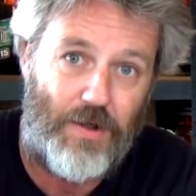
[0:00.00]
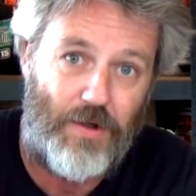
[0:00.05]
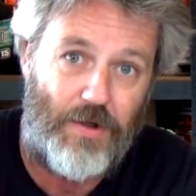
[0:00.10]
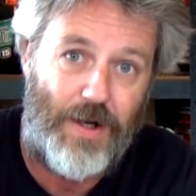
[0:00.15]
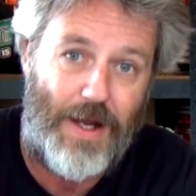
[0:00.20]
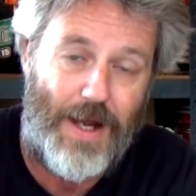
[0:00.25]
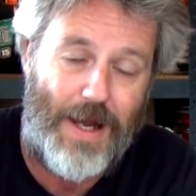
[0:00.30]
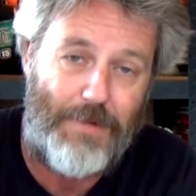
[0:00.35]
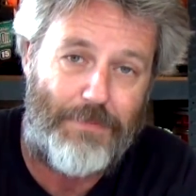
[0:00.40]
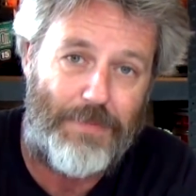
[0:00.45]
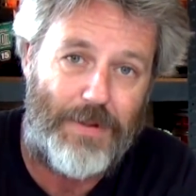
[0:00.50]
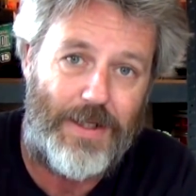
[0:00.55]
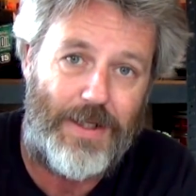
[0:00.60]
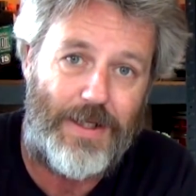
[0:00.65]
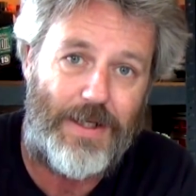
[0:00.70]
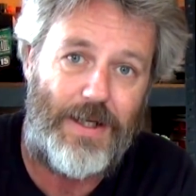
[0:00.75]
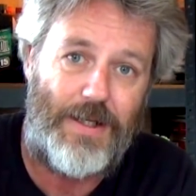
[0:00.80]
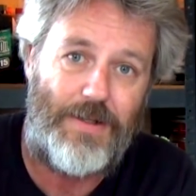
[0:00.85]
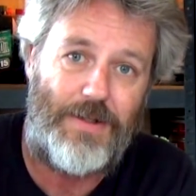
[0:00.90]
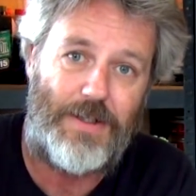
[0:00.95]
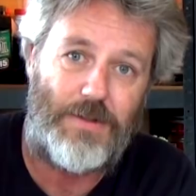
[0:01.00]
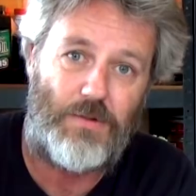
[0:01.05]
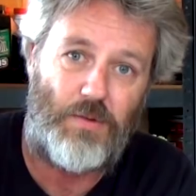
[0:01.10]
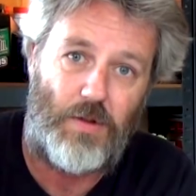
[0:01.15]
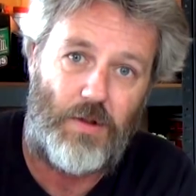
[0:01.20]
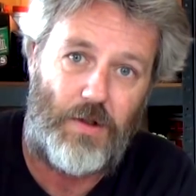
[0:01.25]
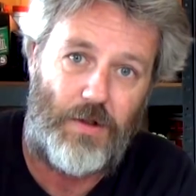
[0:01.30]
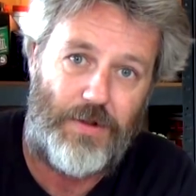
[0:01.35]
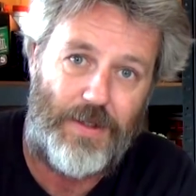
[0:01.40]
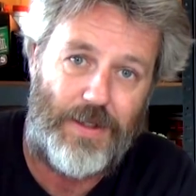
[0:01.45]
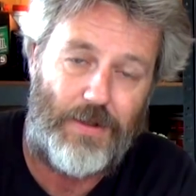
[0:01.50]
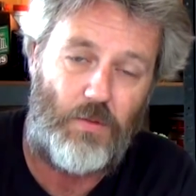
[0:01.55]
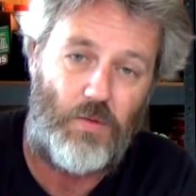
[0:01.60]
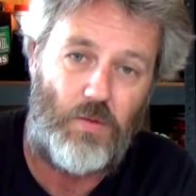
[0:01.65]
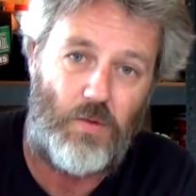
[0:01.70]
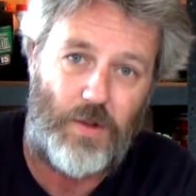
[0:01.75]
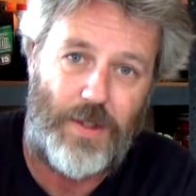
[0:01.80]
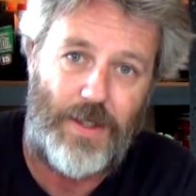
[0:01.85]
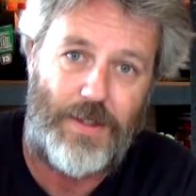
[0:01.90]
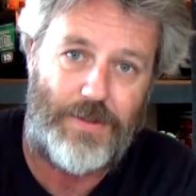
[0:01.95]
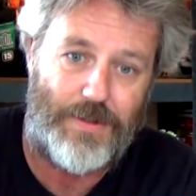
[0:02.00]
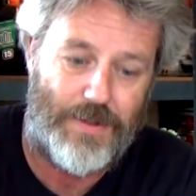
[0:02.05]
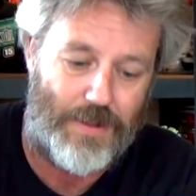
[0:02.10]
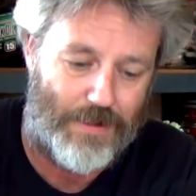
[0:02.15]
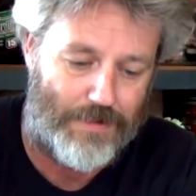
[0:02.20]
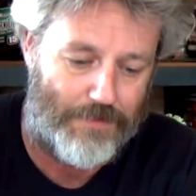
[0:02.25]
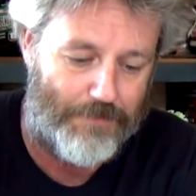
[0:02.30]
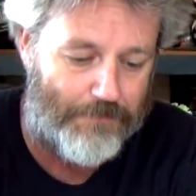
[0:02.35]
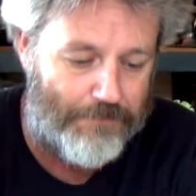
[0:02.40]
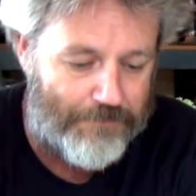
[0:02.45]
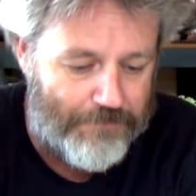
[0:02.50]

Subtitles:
on happening, and that's what I think will get done.